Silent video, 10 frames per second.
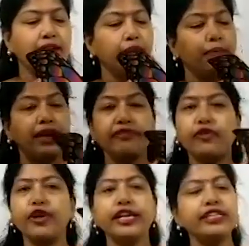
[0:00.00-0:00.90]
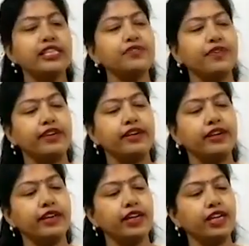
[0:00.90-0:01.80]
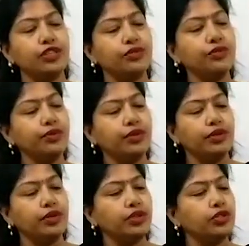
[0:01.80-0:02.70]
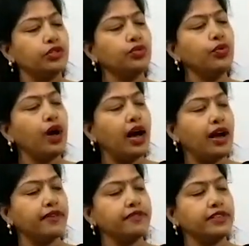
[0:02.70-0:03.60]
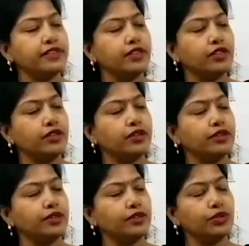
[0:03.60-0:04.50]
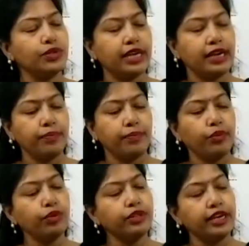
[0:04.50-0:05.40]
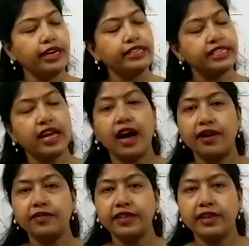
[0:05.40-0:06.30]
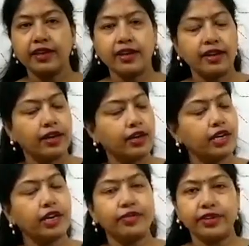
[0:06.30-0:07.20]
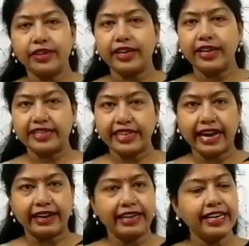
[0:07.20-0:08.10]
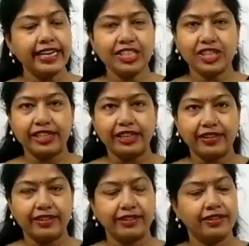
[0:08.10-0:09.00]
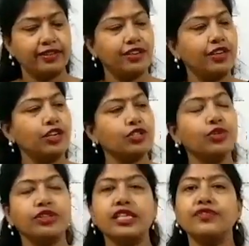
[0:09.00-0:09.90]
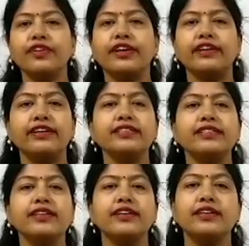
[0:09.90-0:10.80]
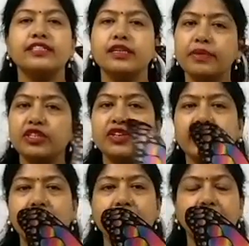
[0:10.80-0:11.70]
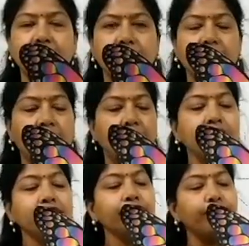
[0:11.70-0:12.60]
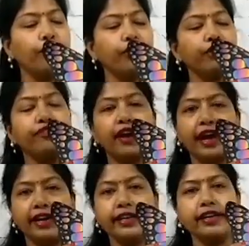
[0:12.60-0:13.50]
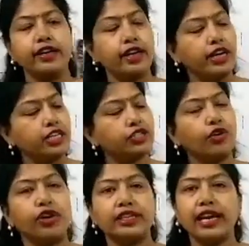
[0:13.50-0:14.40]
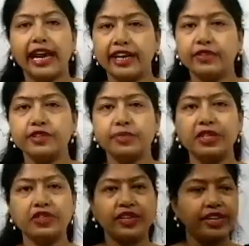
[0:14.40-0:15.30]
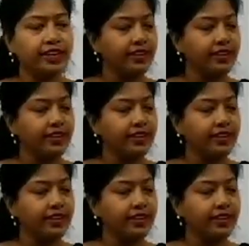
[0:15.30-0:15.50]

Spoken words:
By folding this figure into two halves so that both its halves cover exactly each other. So this figure is symmetrical and the fold of line is called the line of symmetry.